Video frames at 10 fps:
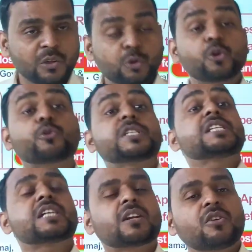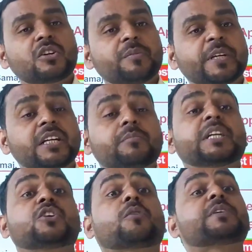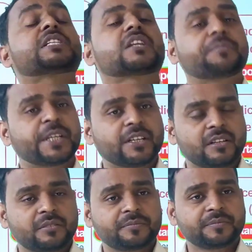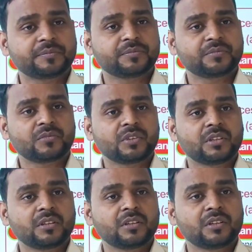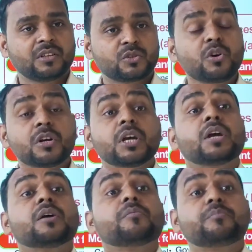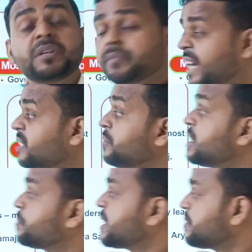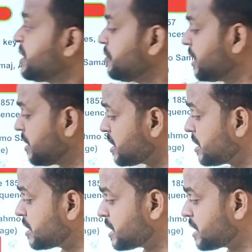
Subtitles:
though questions are not repeated but topics are repeated. So be very specific with these